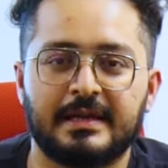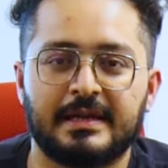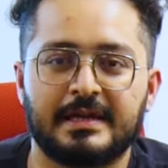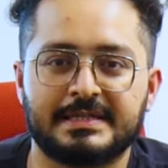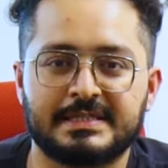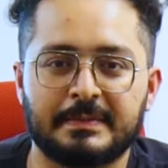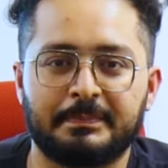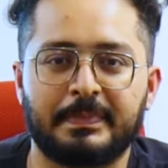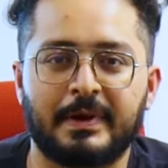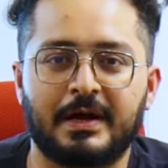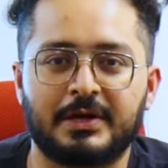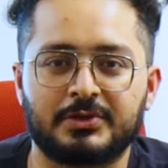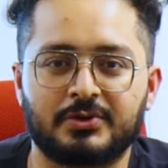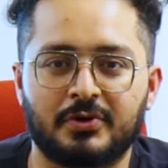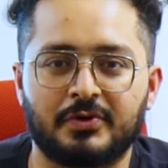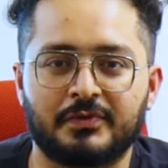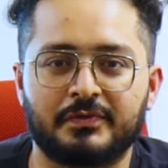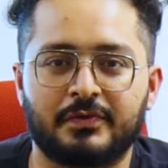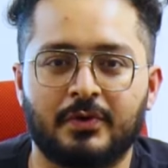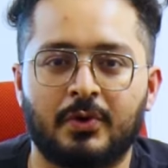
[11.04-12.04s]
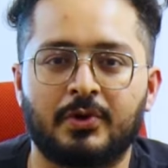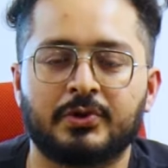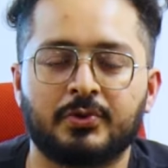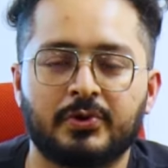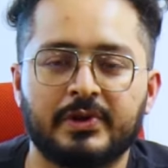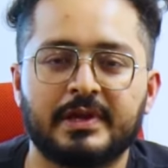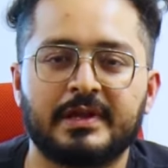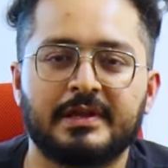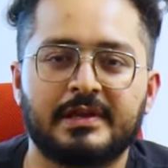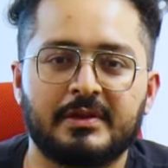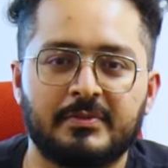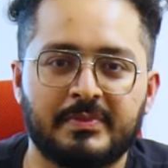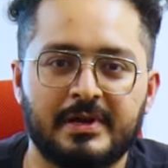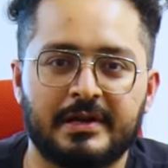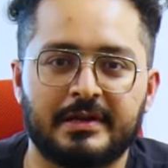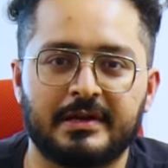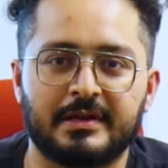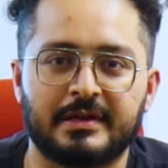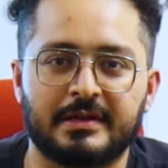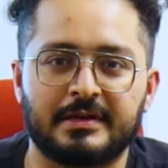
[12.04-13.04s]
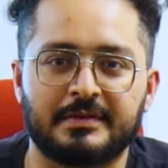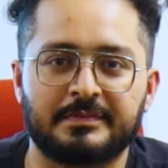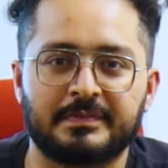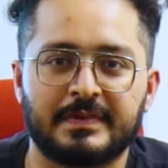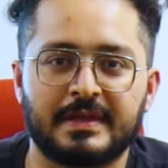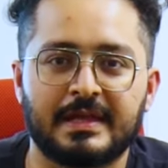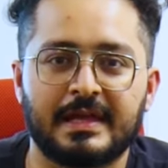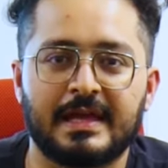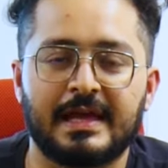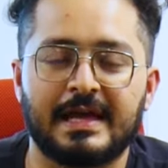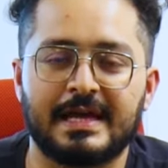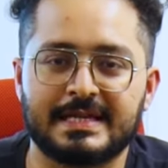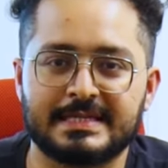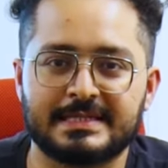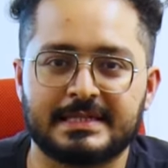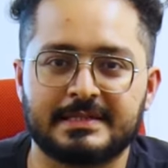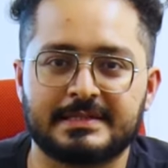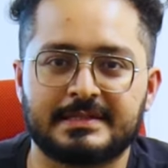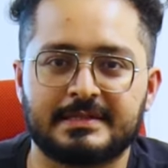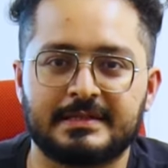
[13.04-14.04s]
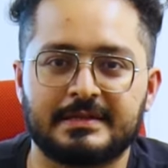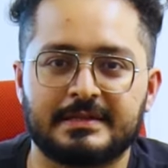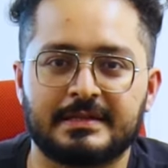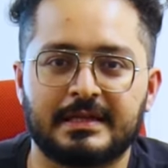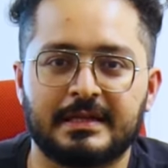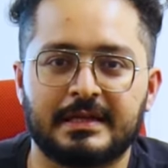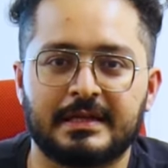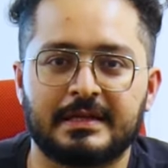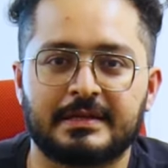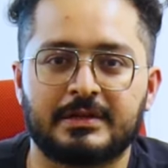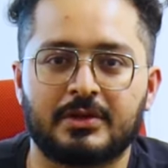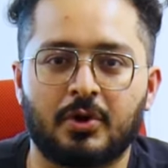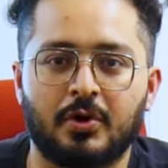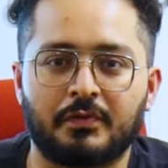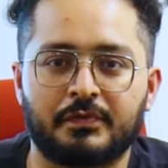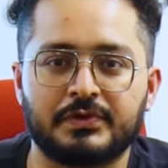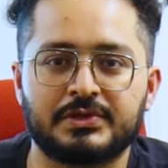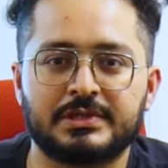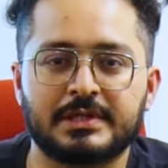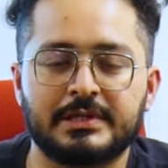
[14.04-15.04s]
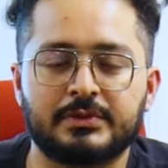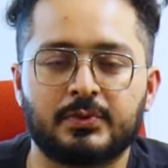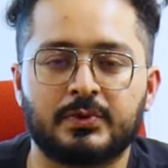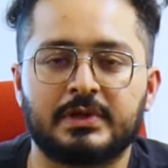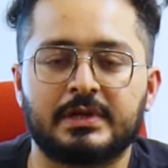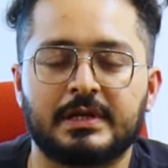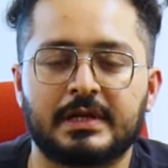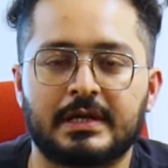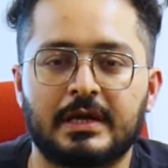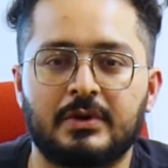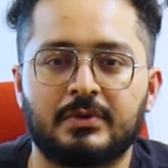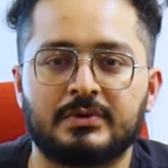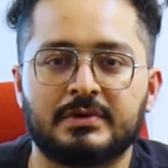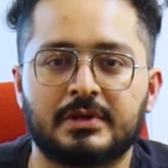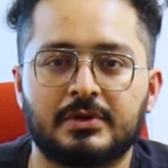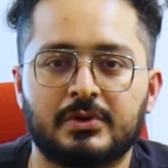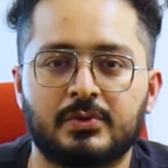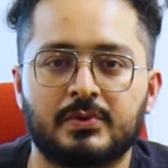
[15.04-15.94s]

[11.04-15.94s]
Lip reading: It's a part of ongoing rebranding. As a result, the official Twitter account